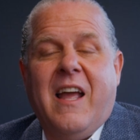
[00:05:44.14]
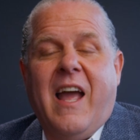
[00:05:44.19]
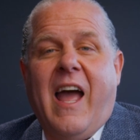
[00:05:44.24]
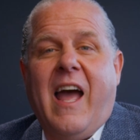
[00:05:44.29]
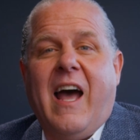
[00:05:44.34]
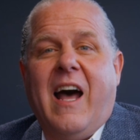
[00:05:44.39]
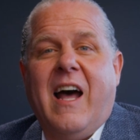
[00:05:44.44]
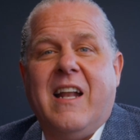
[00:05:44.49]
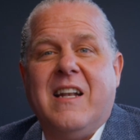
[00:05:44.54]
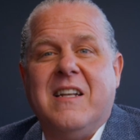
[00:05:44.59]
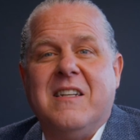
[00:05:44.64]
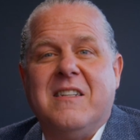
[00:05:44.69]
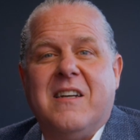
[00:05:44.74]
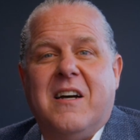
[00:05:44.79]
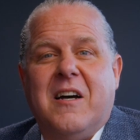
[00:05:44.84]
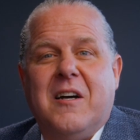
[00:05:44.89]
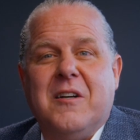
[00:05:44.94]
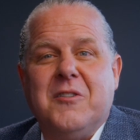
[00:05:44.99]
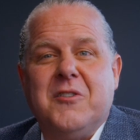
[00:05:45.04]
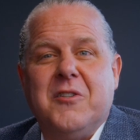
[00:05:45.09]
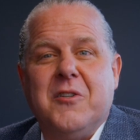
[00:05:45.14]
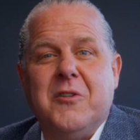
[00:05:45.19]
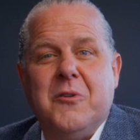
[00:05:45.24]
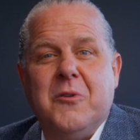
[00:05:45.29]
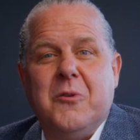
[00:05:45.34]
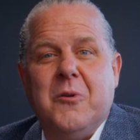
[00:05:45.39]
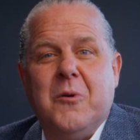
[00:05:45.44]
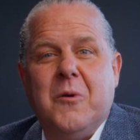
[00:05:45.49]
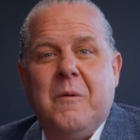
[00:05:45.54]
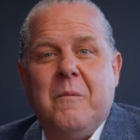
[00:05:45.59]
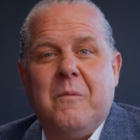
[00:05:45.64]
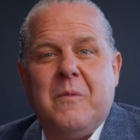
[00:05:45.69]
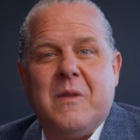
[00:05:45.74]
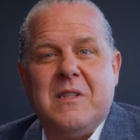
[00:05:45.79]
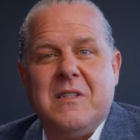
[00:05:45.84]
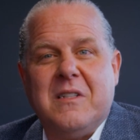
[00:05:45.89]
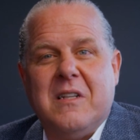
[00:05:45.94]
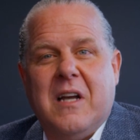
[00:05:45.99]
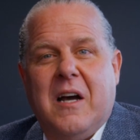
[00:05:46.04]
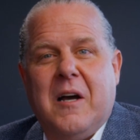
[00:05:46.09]
and uh, to
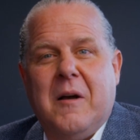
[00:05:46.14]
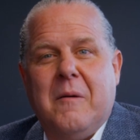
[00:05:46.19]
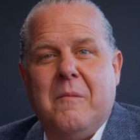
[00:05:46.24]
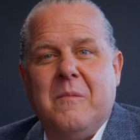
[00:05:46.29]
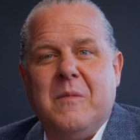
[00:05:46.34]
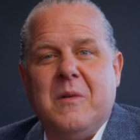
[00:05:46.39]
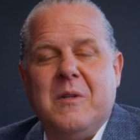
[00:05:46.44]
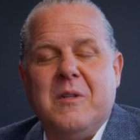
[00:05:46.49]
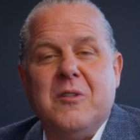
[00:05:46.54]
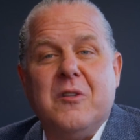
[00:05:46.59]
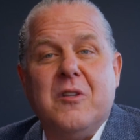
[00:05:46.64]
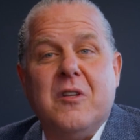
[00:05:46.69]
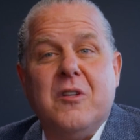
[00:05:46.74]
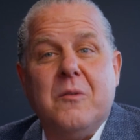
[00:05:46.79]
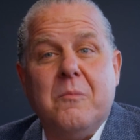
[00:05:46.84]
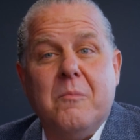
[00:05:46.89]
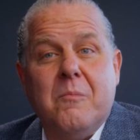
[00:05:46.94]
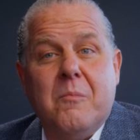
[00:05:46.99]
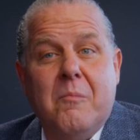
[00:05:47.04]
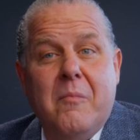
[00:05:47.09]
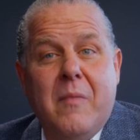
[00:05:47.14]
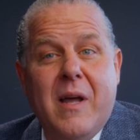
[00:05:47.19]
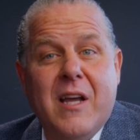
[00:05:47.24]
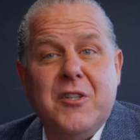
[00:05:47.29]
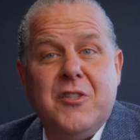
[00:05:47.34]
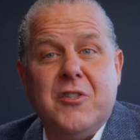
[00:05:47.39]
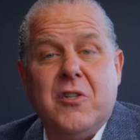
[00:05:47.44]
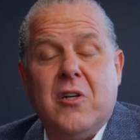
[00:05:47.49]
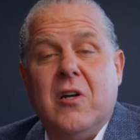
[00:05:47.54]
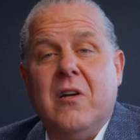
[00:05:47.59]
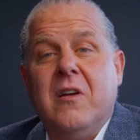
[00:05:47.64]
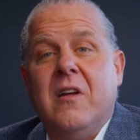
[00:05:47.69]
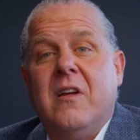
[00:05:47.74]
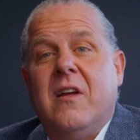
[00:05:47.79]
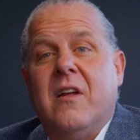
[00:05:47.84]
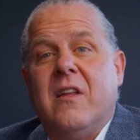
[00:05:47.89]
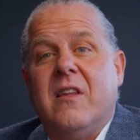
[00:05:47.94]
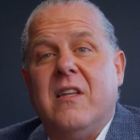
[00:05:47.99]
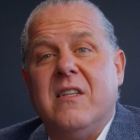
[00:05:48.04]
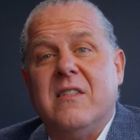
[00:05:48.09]
um, measure
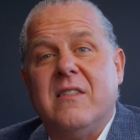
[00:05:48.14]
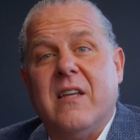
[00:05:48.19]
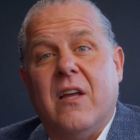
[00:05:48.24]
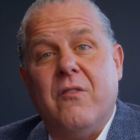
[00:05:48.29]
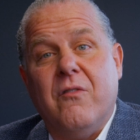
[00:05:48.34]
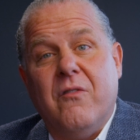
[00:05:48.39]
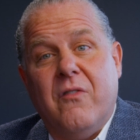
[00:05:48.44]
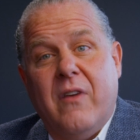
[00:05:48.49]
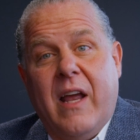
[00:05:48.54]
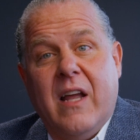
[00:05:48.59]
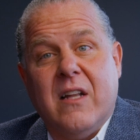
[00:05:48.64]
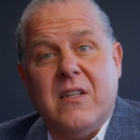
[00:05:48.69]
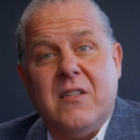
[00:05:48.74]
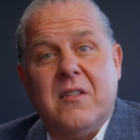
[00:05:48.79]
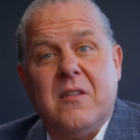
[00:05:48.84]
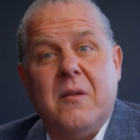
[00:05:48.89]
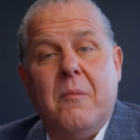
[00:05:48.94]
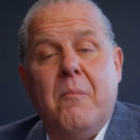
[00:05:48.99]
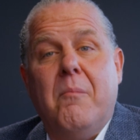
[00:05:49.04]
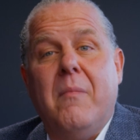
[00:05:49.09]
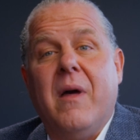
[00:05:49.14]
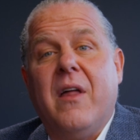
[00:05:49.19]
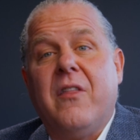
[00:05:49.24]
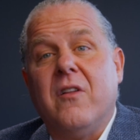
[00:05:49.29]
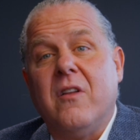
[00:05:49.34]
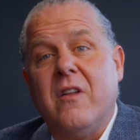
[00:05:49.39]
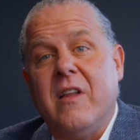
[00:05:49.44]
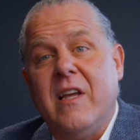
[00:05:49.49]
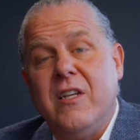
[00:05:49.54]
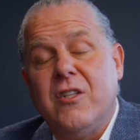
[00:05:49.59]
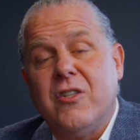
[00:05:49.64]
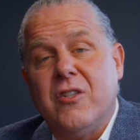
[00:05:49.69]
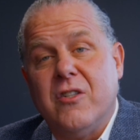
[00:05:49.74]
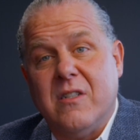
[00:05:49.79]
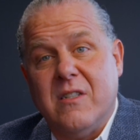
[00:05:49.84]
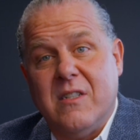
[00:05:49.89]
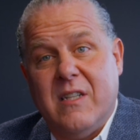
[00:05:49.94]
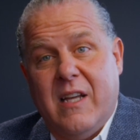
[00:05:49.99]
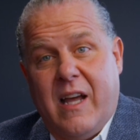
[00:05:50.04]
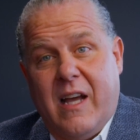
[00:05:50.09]
these advanced
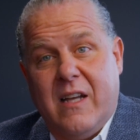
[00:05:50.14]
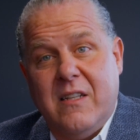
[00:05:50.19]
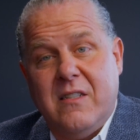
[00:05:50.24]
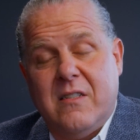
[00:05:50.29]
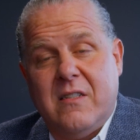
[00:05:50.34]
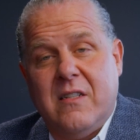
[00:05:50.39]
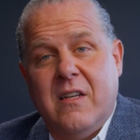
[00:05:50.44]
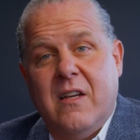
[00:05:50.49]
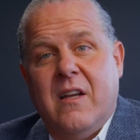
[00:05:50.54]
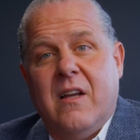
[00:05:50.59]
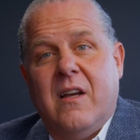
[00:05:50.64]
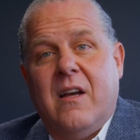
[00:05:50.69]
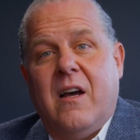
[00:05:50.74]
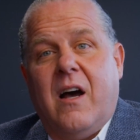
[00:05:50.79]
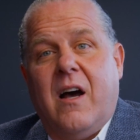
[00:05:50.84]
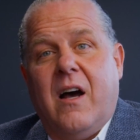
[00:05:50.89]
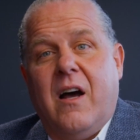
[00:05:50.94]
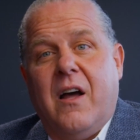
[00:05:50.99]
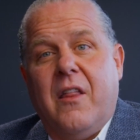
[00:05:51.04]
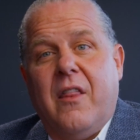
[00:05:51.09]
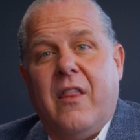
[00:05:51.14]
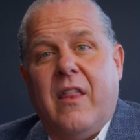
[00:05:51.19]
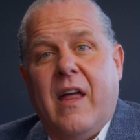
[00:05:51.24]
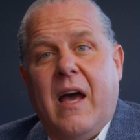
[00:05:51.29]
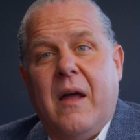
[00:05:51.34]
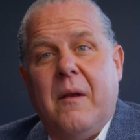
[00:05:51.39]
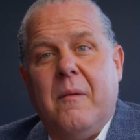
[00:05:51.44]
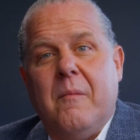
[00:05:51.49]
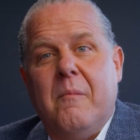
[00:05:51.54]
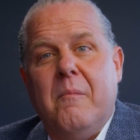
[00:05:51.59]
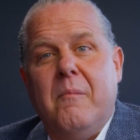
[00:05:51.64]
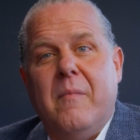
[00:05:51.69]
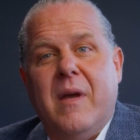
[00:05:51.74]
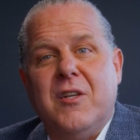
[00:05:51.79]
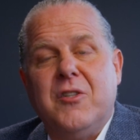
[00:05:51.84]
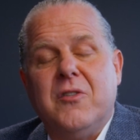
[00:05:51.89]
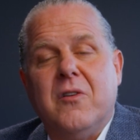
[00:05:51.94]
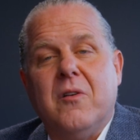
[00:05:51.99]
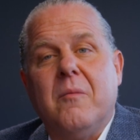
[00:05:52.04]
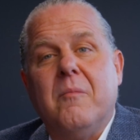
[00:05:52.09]
methylation tests uh, that
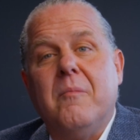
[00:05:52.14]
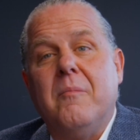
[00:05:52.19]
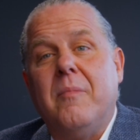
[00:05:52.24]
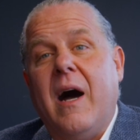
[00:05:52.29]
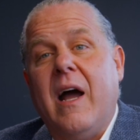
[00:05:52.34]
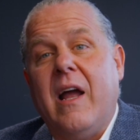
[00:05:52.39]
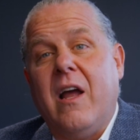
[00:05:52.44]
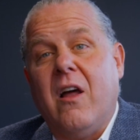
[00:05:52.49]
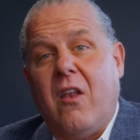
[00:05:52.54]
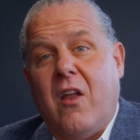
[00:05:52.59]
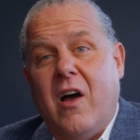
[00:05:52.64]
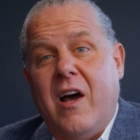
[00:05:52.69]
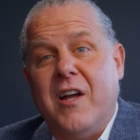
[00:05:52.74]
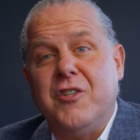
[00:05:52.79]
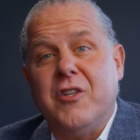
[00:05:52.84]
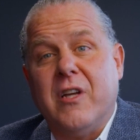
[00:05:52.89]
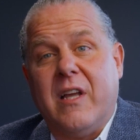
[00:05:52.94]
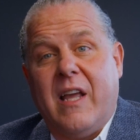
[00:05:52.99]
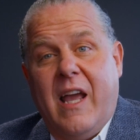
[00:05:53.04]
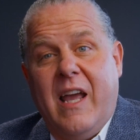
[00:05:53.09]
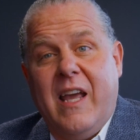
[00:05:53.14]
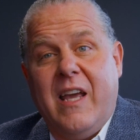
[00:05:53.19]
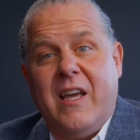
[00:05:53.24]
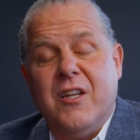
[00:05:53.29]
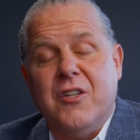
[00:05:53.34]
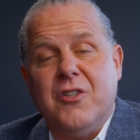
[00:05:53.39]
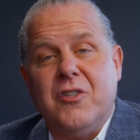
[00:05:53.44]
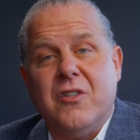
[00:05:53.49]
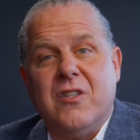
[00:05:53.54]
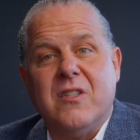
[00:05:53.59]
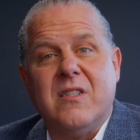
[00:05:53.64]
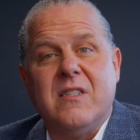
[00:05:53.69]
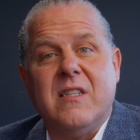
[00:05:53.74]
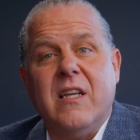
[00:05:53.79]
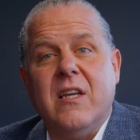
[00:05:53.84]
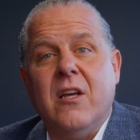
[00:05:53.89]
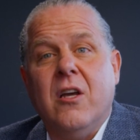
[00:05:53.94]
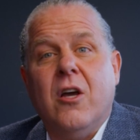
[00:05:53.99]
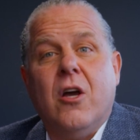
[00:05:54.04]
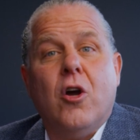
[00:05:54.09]
measure biologic age to
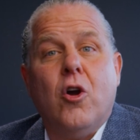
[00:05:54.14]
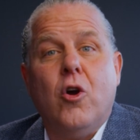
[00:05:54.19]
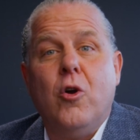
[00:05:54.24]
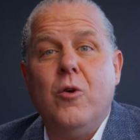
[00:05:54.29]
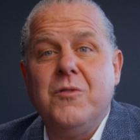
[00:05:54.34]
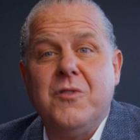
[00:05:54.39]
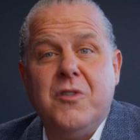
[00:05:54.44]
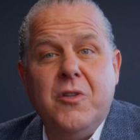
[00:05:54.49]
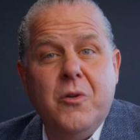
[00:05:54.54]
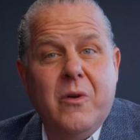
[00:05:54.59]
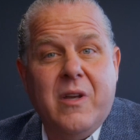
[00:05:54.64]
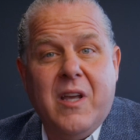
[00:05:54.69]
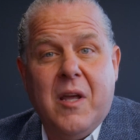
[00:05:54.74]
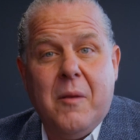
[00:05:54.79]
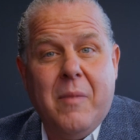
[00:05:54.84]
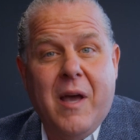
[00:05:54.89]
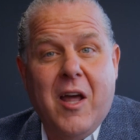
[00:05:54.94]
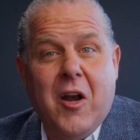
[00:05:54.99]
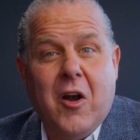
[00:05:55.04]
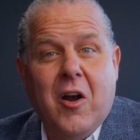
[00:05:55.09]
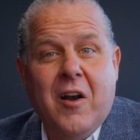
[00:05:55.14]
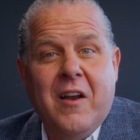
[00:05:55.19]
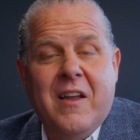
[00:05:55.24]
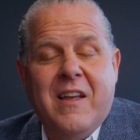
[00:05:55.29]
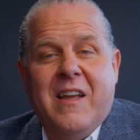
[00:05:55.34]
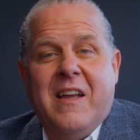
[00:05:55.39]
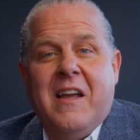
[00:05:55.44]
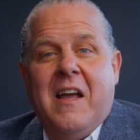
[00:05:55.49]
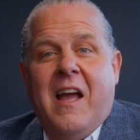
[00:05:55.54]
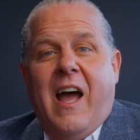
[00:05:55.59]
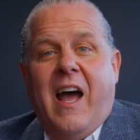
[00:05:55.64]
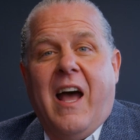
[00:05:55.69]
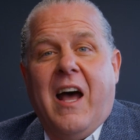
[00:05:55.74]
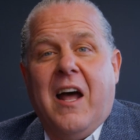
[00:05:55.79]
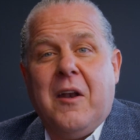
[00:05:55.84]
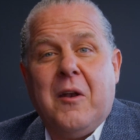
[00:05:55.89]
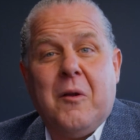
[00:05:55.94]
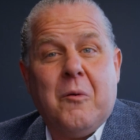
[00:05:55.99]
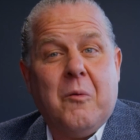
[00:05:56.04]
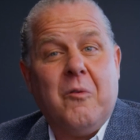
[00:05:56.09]
see who's doing it better.
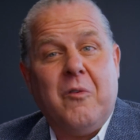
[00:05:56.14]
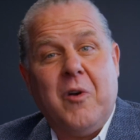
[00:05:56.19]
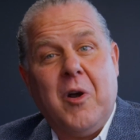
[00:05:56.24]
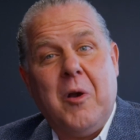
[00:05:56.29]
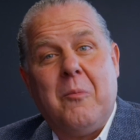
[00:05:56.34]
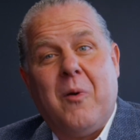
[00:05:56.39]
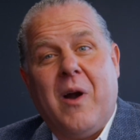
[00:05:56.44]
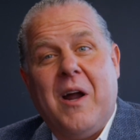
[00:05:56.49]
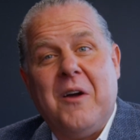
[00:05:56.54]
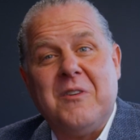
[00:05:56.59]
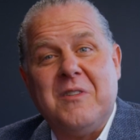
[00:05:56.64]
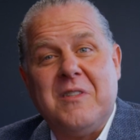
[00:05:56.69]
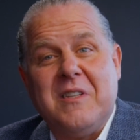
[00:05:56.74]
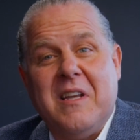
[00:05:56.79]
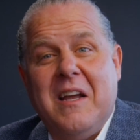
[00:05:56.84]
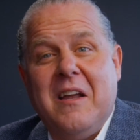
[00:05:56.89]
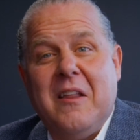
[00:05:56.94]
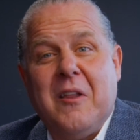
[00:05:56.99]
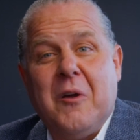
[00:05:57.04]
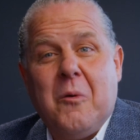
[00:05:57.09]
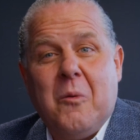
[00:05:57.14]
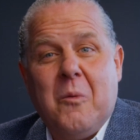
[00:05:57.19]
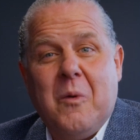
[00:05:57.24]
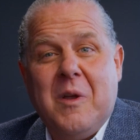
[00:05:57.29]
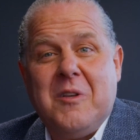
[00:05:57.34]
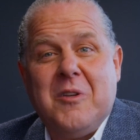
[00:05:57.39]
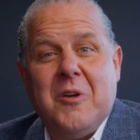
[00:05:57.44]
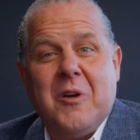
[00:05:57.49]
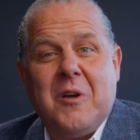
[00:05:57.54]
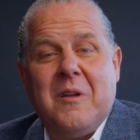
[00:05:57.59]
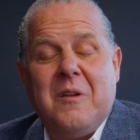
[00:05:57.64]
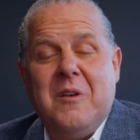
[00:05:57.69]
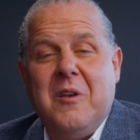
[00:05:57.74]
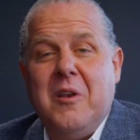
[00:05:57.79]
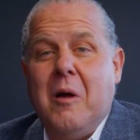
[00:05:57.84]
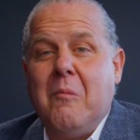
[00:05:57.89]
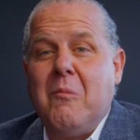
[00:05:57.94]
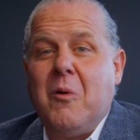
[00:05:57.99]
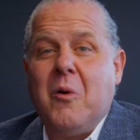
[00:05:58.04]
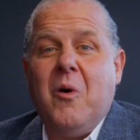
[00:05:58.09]
And we're very proud to say that we took
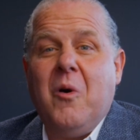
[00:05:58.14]
number